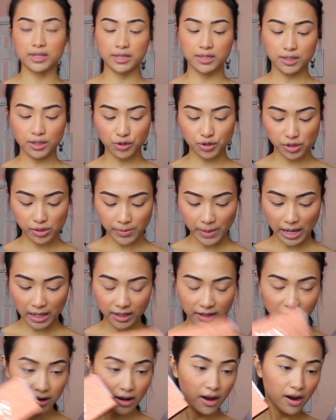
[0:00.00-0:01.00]
the Sultry
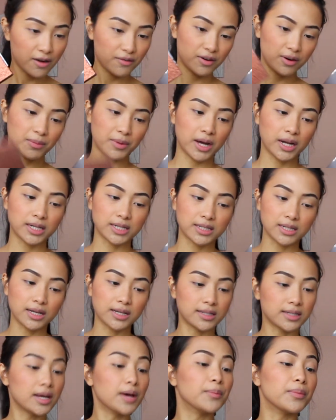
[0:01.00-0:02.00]
palette from
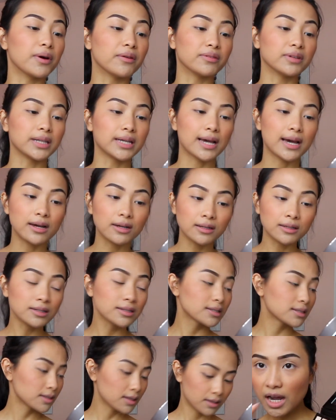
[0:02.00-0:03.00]
Anastasia Beverly
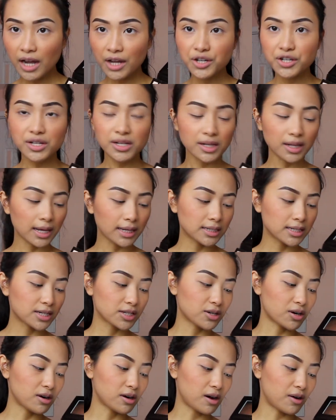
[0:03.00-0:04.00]
Hills. I usually like to
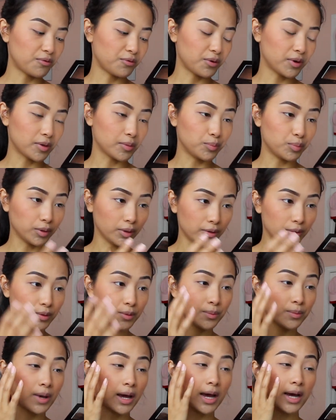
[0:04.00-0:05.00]
start off with
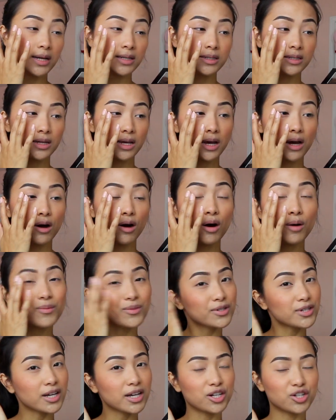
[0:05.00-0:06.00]
Bloom as
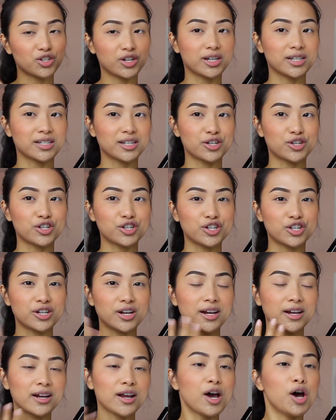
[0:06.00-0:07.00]
almost like a transition
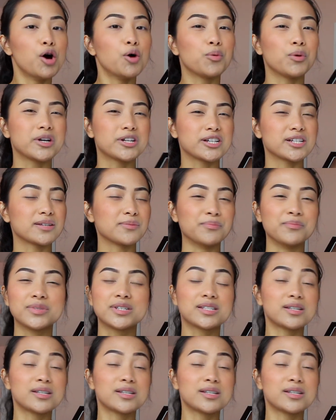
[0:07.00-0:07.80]
shade, which is